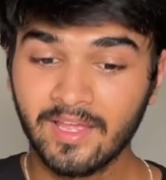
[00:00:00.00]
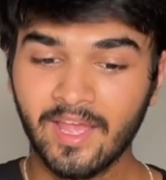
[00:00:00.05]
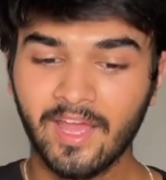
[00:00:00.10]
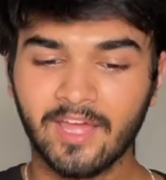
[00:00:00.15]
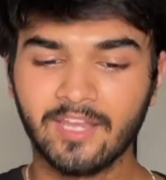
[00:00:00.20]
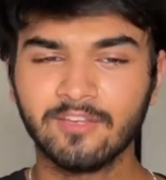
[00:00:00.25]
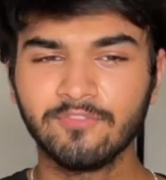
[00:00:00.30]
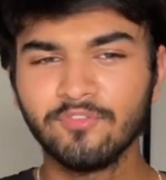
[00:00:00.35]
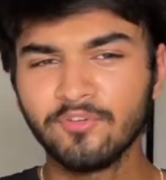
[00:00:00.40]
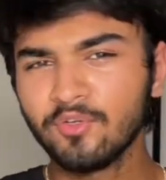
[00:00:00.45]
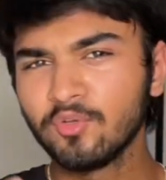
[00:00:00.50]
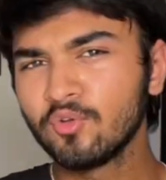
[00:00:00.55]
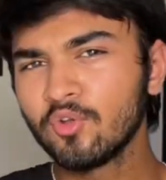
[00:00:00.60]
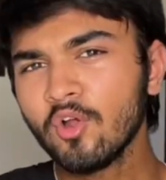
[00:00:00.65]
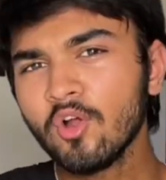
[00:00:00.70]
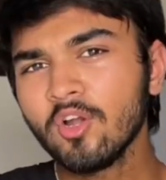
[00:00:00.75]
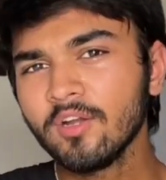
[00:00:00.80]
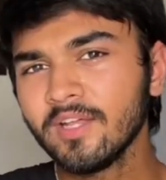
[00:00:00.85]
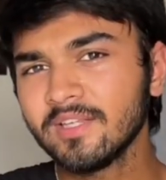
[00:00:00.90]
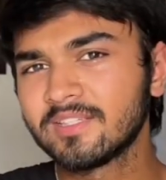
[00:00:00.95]
And if you do
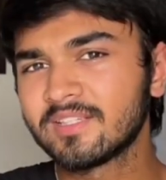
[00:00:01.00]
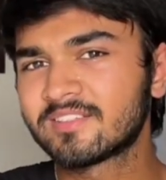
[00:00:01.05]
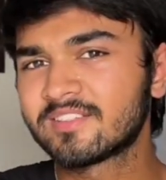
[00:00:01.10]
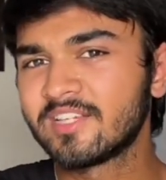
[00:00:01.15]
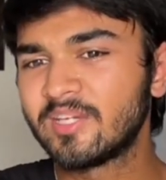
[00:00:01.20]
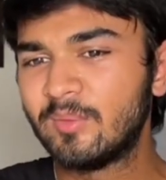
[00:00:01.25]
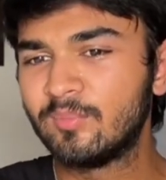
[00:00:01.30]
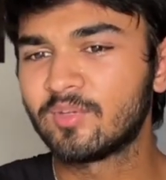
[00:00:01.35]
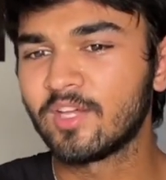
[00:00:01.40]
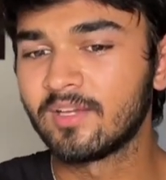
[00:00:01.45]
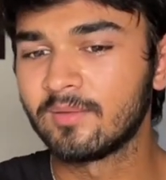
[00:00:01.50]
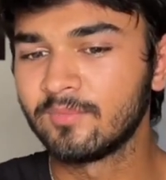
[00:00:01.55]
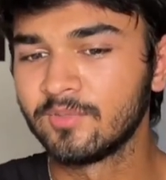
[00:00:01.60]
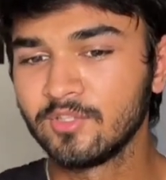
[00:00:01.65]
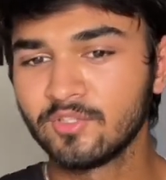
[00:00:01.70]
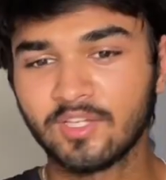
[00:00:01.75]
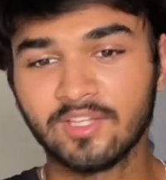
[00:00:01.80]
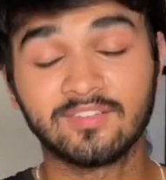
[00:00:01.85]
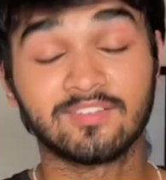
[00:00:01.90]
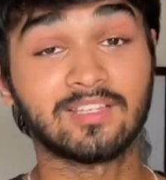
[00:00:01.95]
not at the same time,
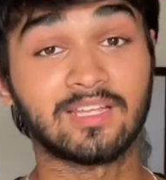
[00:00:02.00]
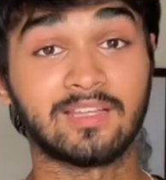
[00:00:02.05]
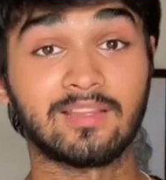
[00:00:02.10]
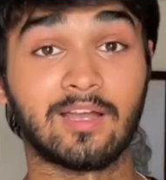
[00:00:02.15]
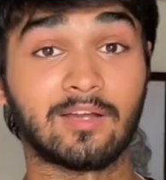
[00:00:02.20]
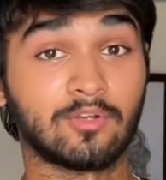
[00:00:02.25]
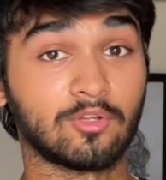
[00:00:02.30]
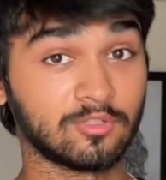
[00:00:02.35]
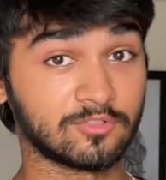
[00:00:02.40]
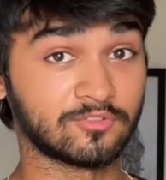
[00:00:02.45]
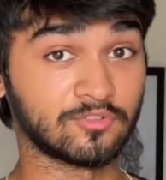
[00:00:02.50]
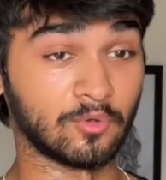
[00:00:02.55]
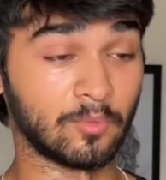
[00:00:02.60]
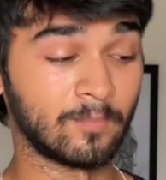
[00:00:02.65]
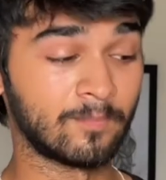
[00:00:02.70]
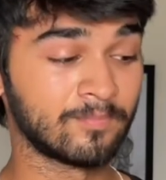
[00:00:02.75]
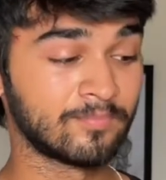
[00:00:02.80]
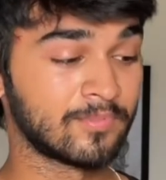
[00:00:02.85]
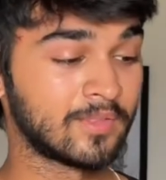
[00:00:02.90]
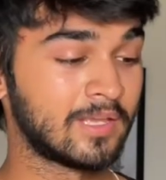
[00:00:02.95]
you can say that also.
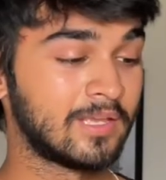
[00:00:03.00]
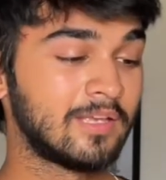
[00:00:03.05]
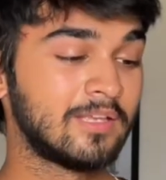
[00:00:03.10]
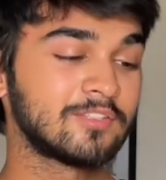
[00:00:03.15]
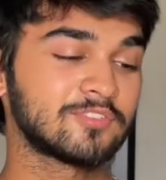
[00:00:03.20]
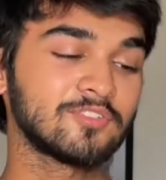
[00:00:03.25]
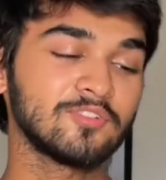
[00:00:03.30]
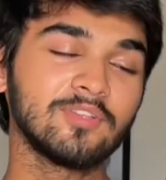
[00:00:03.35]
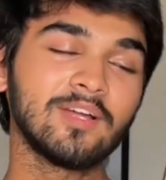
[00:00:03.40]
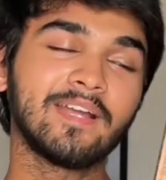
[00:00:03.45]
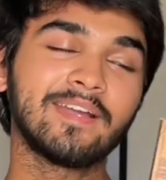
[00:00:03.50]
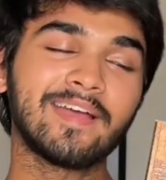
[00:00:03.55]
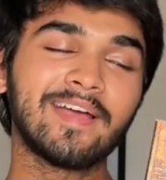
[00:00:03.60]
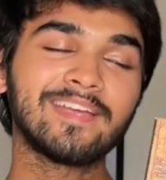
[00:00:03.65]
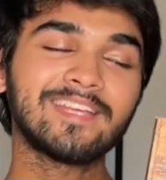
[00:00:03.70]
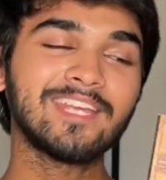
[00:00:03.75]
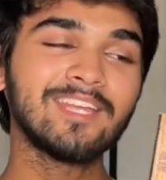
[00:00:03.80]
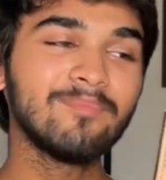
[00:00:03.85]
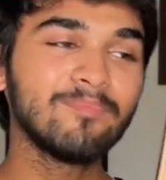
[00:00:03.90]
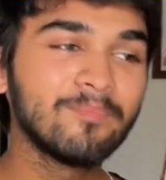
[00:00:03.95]
So that
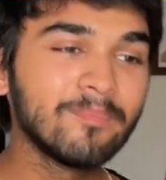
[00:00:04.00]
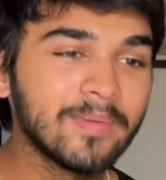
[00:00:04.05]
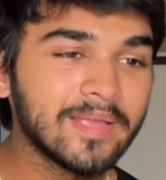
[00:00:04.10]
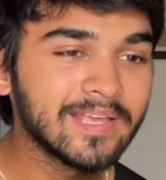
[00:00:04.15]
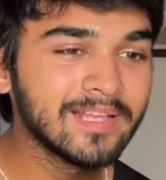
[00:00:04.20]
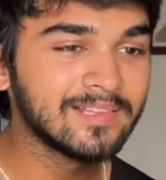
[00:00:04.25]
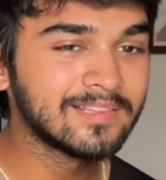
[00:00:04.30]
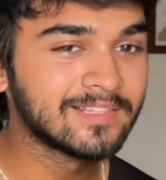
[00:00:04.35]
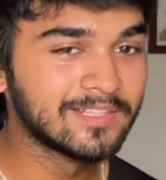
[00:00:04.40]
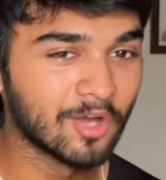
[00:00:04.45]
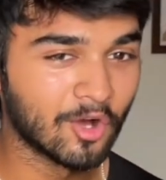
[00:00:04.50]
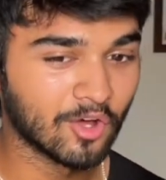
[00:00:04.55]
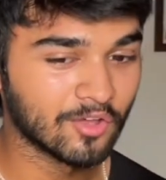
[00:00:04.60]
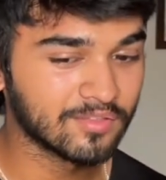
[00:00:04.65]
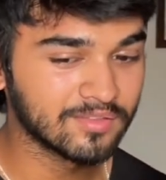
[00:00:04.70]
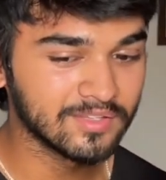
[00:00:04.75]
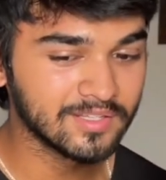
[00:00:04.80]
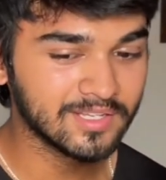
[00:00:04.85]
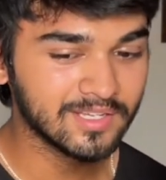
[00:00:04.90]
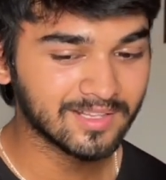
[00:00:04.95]
I can mail the
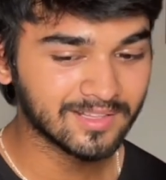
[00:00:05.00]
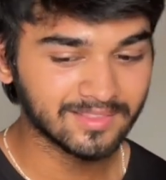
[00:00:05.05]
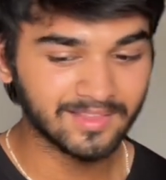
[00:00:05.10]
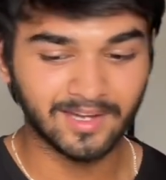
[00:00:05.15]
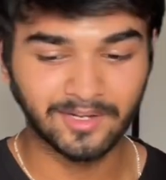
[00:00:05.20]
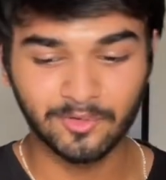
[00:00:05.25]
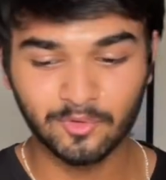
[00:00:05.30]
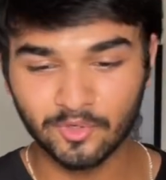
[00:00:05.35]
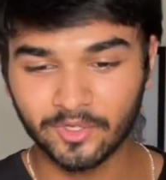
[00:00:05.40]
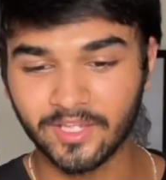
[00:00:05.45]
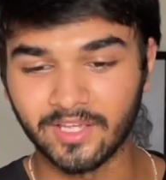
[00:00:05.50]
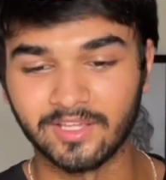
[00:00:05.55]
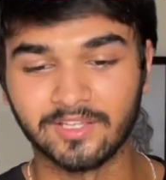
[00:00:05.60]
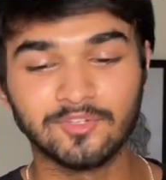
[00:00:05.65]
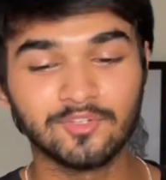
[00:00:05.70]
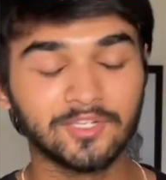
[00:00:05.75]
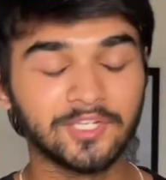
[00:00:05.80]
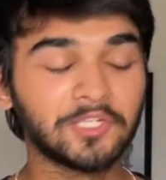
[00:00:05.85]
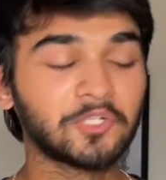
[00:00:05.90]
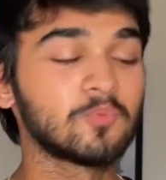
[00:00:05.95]
author that okay,
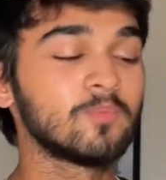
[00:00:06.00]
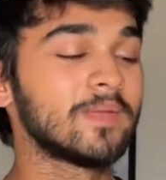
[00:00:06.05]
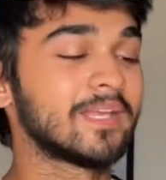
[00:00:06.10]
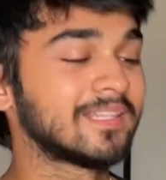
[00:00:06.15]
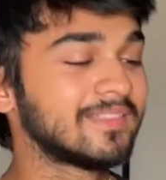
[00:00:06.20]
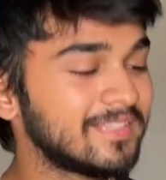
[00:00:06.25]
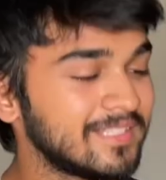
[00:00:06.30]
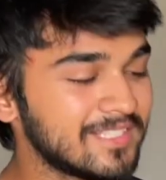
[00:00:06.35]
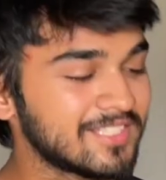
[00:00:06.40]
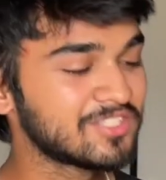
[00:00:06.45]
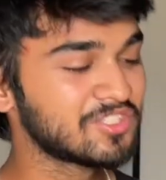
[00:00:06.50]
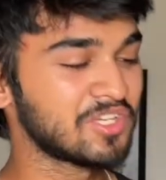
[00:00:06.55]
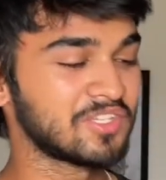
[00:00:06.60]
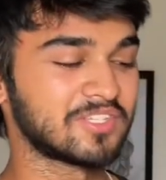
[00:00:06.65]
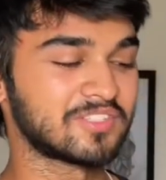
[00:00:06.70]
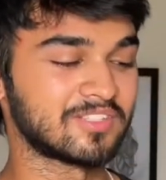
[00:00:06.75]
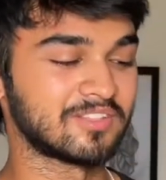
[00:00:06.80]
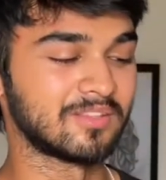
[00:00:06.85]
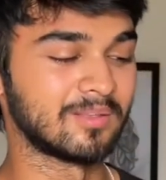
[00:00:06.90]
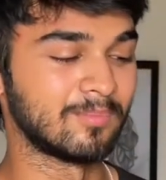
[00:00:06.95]
you need to make these
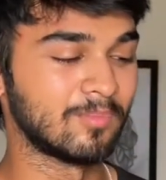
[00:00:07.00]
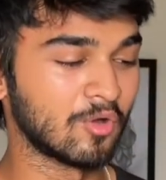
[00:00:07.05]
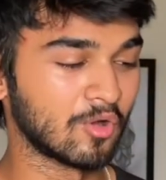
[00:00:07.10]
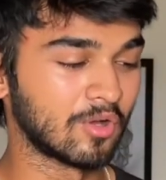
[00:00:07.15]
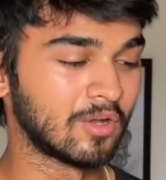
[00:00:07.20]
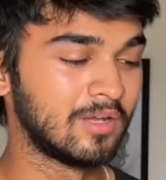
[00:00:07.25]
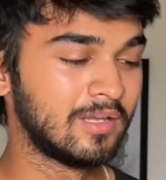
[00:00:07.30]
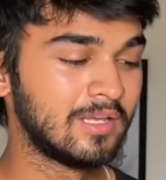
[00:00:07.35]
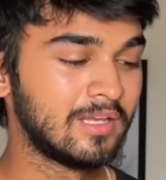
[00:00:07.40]
changes in the book.